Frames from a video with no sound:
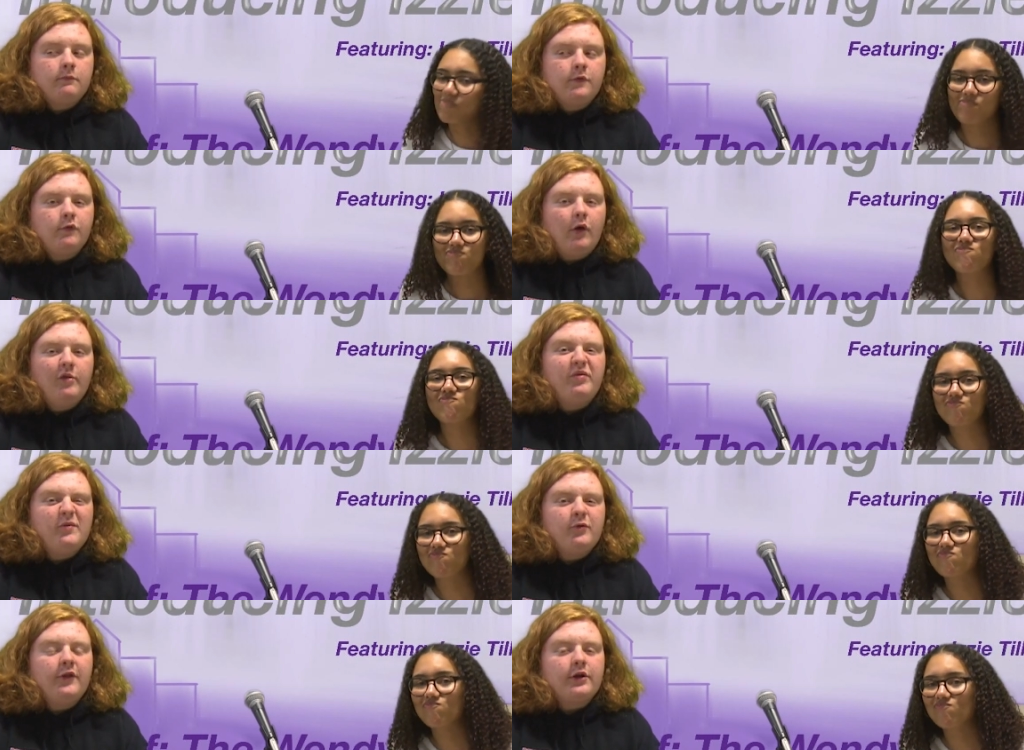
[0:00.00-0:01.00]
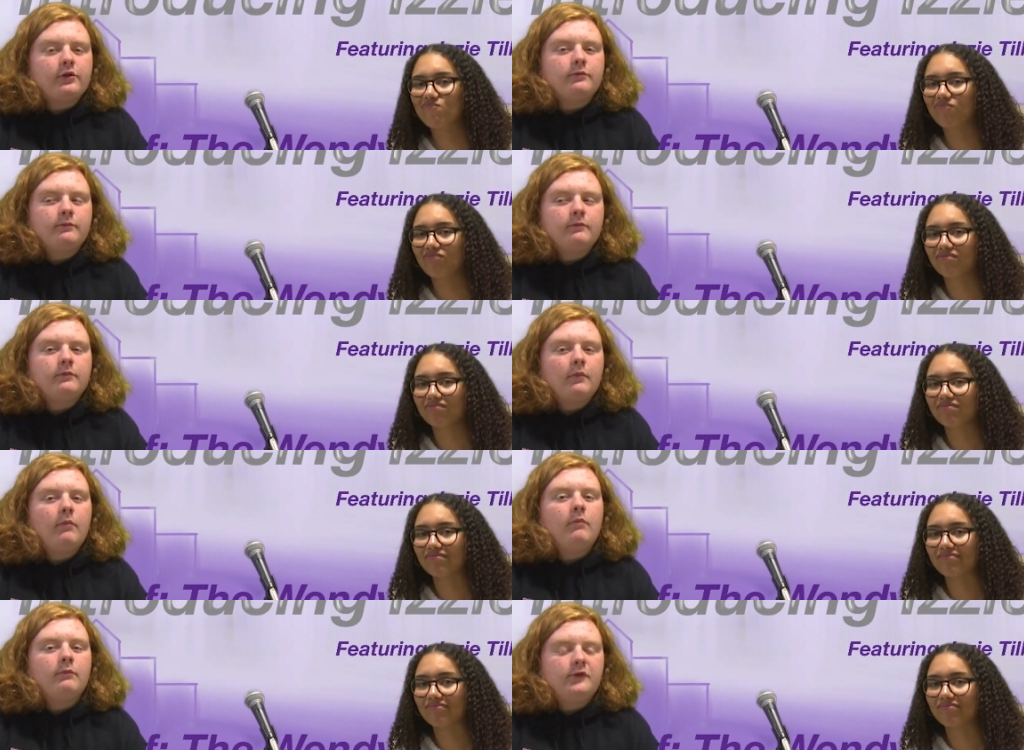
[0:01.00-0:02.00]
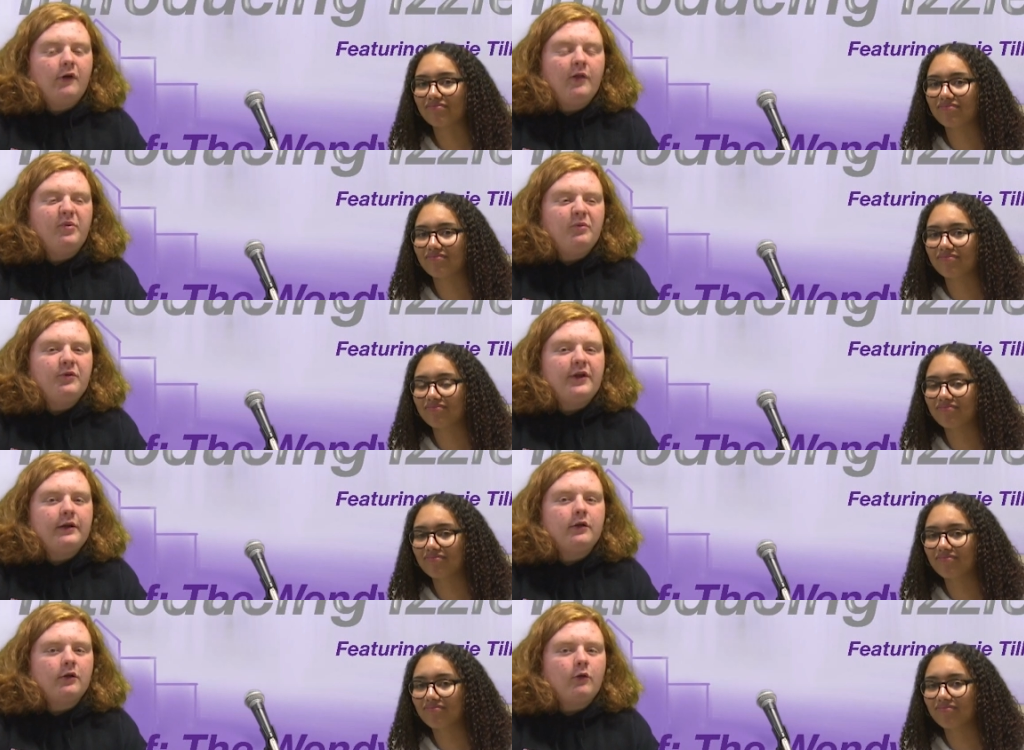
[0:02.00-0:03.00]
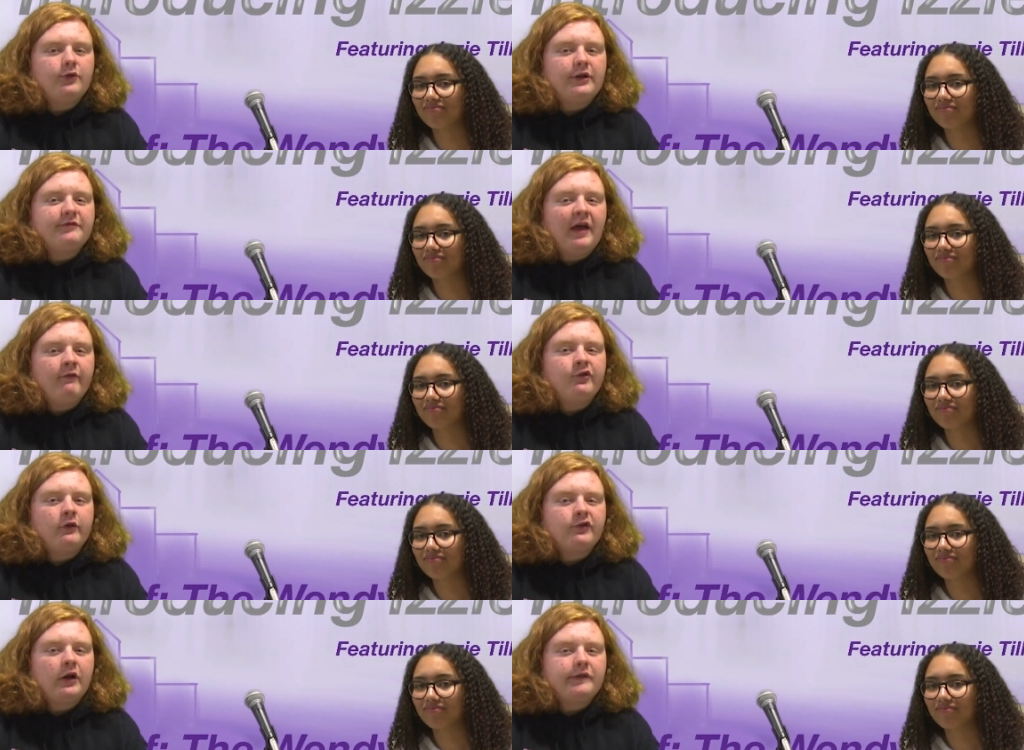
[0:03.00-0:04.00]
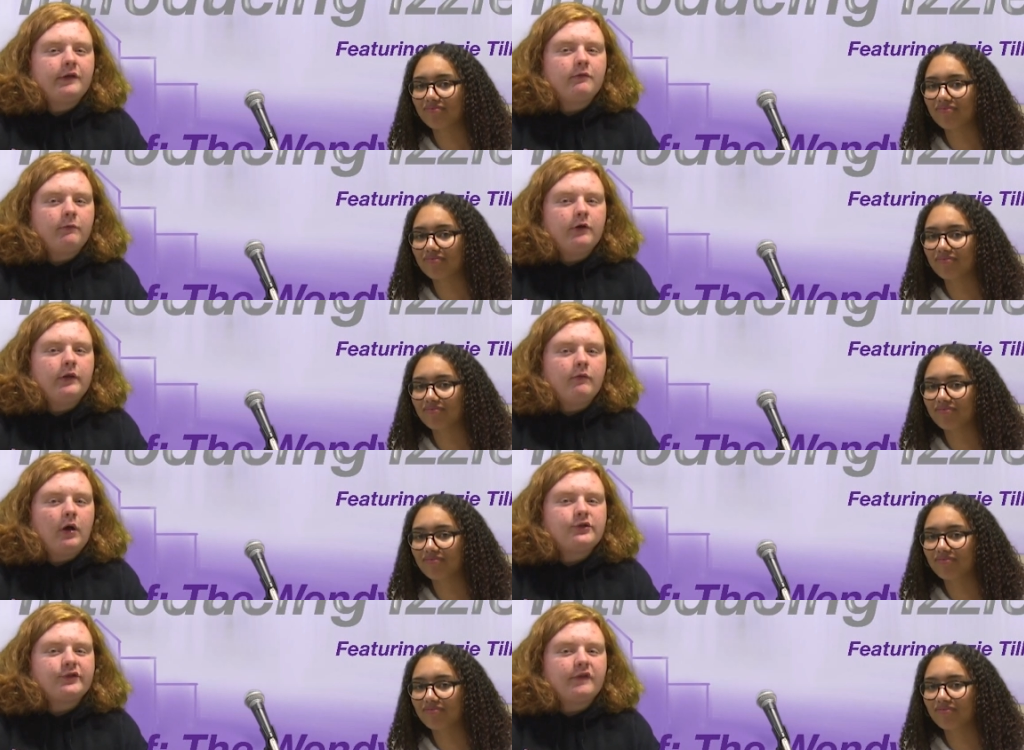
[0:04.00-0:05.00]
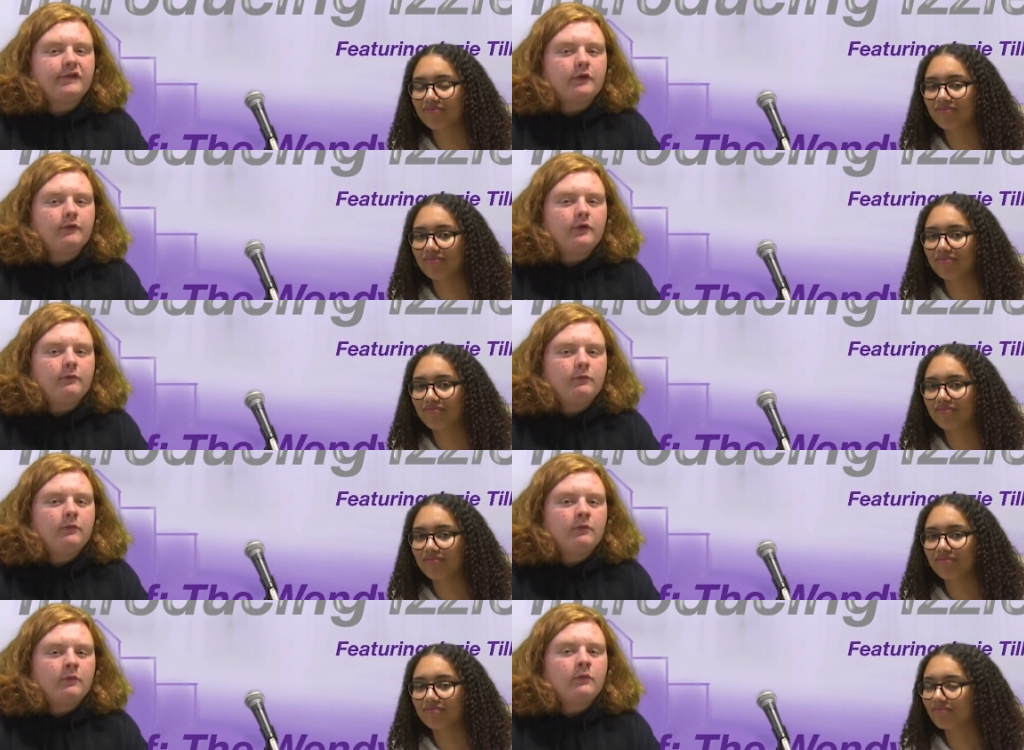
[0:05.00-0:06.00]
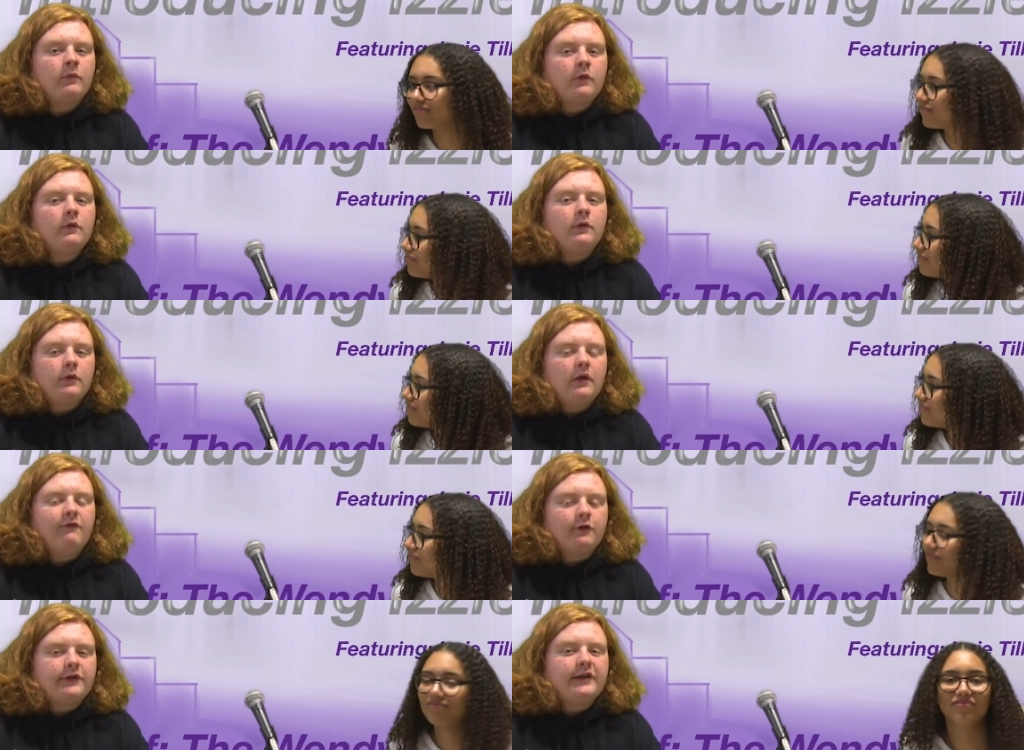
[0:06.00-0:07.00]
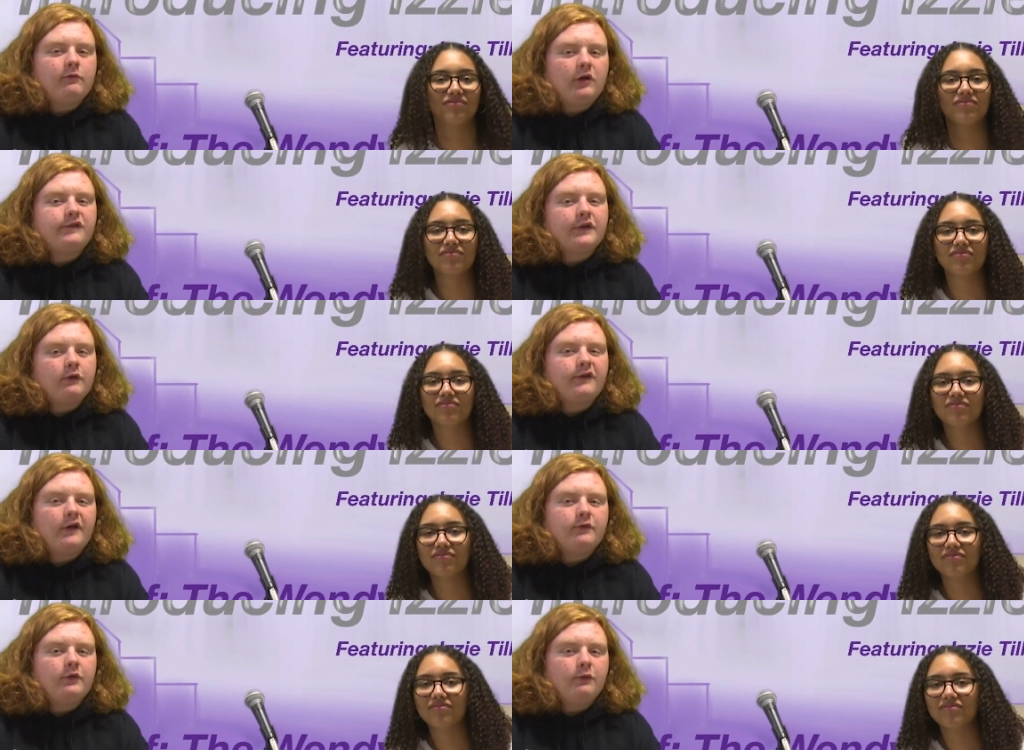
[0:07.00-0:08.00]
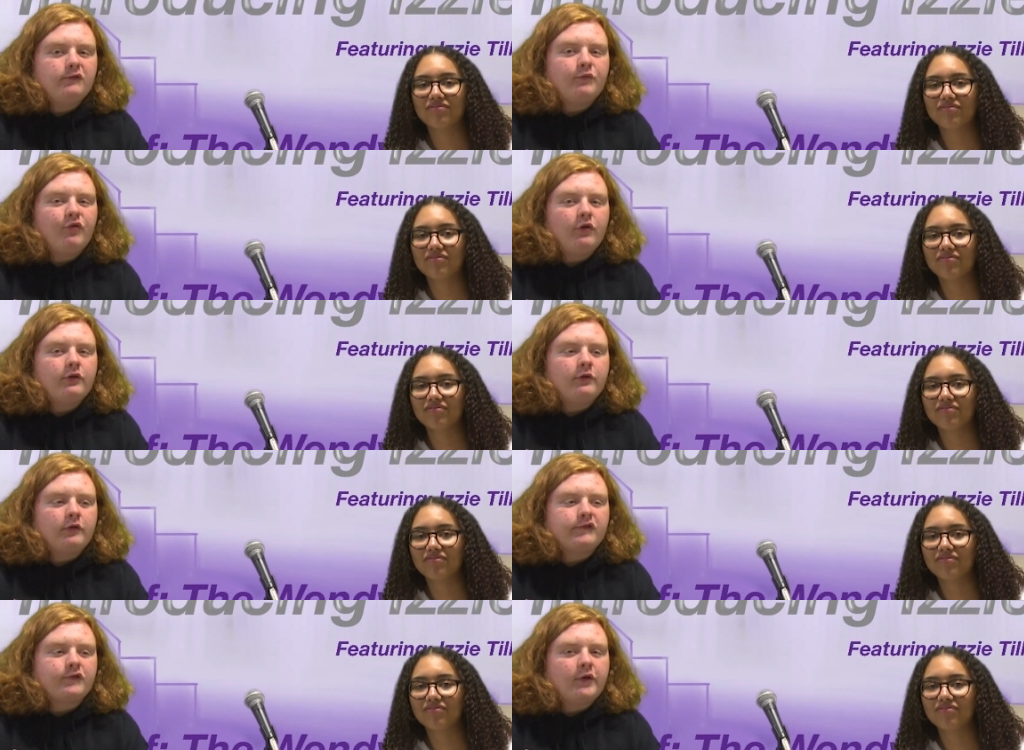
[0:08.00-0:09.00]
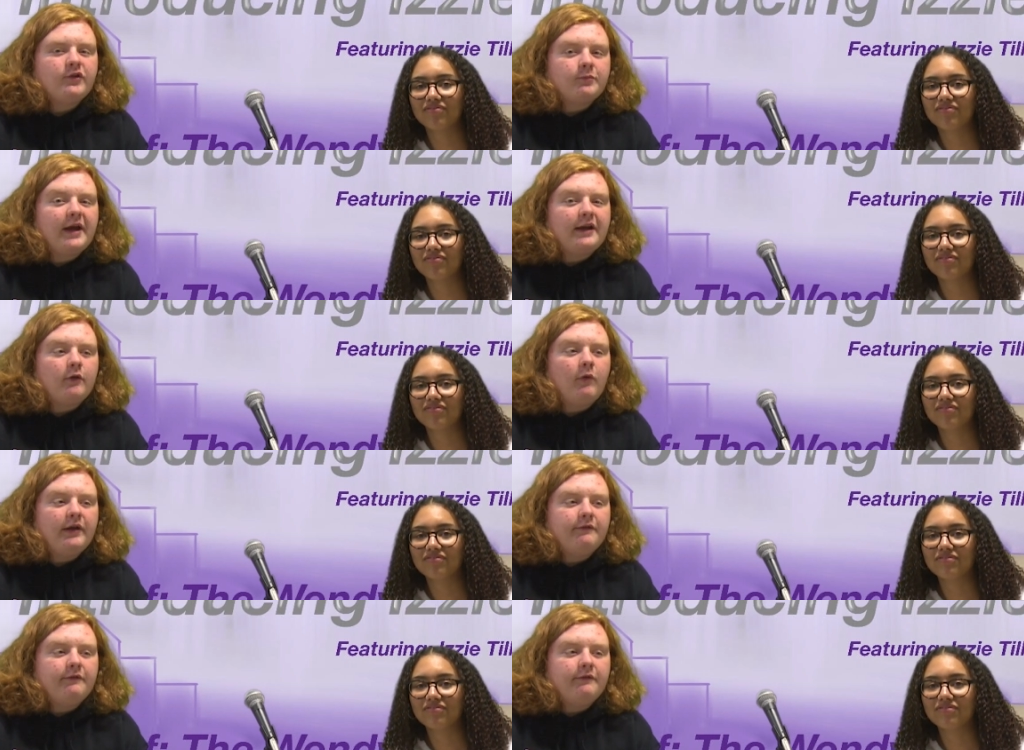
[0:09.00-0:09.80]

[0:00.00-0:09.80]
Speaker 1: to all the people that are, to all the people that are old enough to have children out there weirdly watching this interview, if your kid wants to go talk to a news reporter or a strange man in a white